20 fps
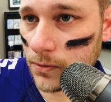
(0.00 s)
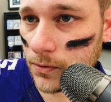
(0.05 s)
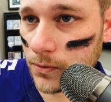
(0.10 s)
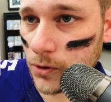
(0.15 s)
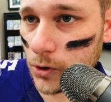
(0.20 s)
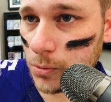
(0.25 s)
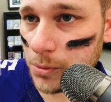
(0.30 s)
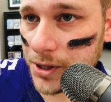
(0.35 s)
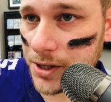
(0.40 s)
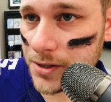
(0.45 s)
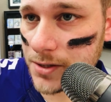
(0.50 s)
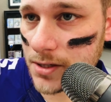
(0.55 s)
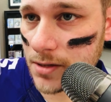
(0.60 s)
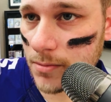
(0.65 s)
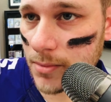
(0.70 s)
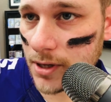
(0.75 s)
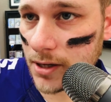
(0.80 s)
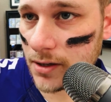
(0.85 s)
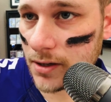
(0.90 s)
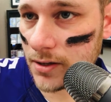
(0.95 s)
Nobody
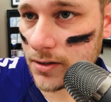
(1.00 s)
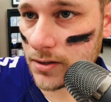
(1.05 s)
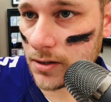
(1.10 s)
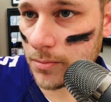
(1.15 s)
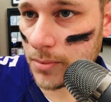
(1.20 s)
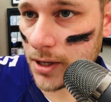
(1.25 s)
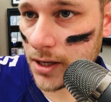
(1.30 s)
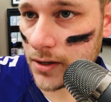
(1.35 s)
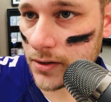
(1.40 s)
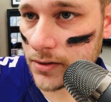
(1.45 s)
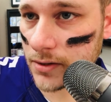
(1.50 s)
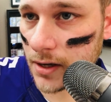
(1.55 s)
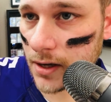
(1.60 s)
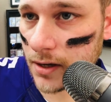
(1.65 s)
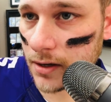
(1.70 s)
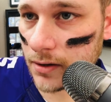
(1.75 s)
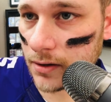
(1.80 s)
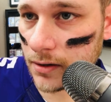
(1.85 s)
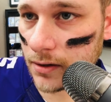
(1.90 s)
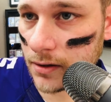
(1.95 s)
submitted this to PSA.
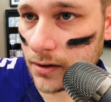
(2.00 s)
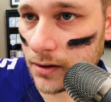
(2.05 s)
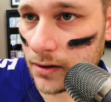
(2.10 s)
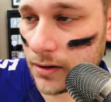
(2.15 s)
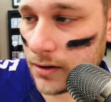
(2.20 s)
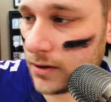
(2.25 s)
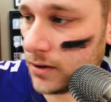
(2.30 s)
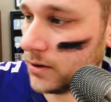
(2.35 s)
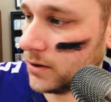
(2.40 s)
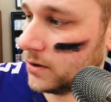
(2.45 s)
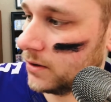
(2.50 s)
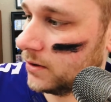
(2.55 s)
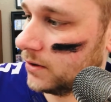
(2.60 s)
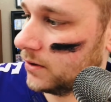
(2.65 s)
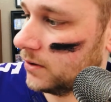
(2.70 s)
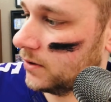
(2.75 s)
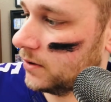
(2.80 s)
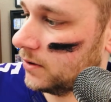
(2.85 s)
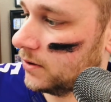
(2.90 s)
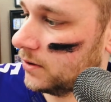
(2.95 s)

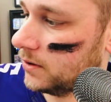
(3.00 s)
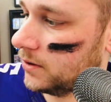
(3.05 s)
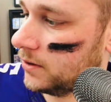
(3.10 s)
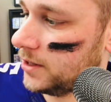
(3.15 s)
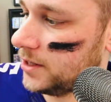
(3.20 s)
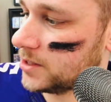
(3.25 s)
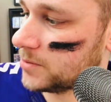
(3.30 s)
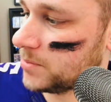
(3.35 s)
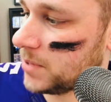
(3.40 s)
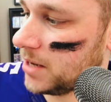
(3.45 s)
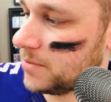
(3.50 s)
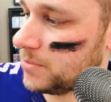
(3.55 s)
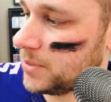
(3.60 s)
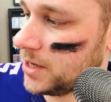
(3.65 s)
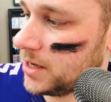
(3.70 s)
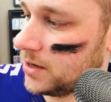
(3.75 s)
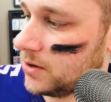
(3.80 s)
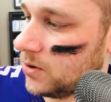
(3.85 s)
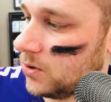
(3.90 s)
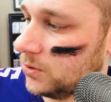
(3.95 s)
This might
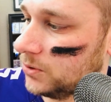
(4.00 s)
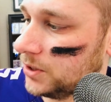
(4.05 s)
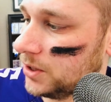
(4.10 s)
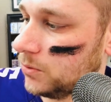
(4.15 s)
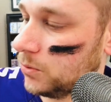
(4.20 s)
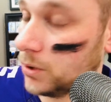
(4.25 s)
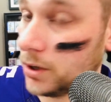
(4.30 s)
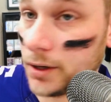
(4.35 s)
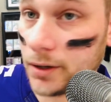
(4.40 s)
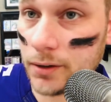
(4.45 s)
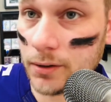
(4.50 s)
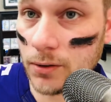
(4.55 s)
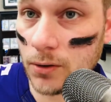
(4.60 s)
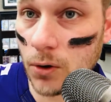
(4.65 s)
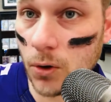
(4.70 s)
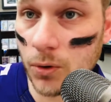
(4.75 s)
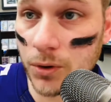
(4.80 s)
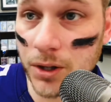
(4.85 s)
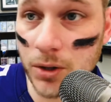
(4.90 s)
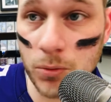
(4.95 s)
be an only one,
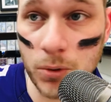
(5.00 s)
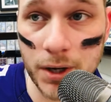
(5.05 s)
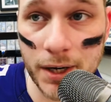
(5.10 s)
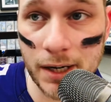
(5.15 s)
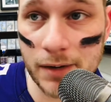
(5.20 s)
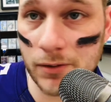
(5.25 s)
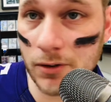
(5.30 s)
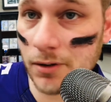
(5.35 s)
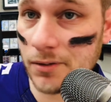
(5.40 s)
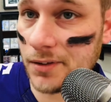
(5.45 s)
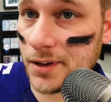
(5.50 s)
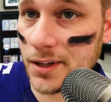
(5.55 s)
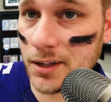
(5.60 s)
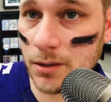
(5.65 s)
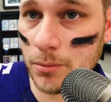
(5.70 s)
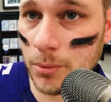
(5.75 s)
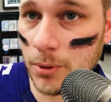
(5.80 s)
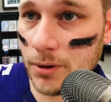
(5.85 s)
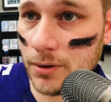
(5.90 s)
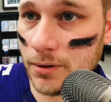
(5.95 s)
only one ever
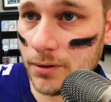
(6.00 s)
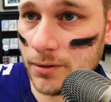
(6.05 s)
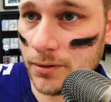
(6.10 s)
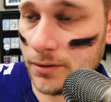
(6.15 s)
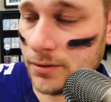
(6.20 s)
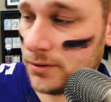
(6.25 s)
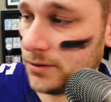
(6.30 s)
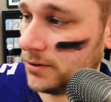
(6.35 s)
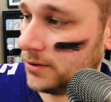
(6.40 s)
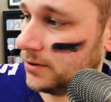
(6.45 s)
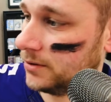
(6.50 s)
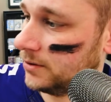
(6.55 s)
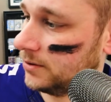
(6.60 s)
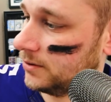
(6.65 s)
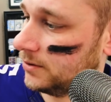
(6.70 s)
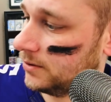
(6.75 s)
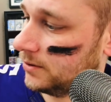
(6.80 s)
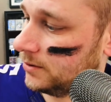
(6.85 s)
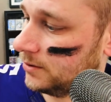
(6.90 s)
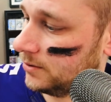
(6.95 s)
available
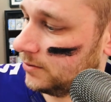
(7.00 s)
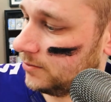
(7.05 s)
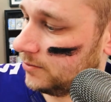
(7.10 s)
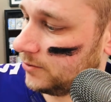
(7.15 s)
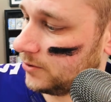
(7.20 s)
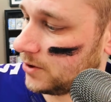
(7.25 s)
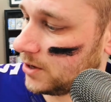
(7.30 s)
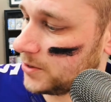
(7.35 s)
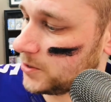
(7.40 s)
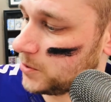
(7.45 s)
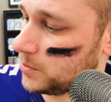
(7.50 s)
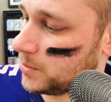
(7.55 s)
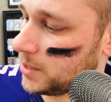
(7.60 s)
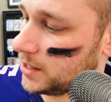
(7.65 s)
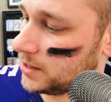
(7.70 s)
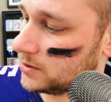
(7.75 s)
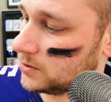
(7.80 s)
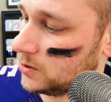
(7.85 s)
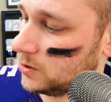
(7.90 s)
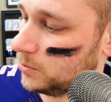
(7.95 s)
for all you
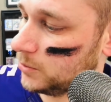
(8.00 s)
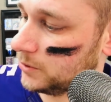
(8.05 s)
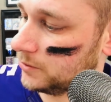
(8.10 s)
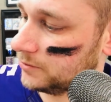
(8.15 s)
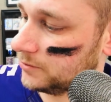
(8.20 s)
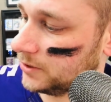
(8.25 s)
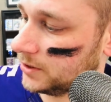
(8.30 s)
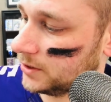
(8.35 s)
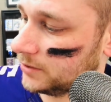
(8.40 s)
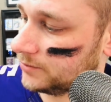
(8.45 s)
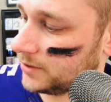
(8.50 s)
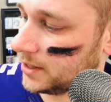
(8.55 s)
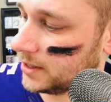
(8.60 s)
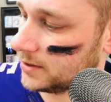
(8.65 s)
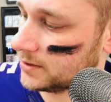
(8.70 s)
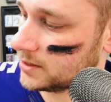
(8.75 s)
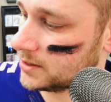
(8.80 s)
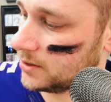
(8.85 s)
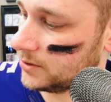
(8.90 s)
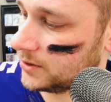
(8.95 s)
Matt Tolbert
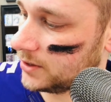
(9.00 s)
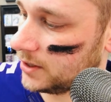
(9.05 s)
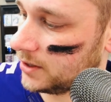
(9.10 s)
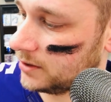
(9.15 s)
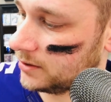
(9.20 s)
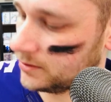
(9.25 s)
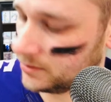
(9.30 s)
fans out there.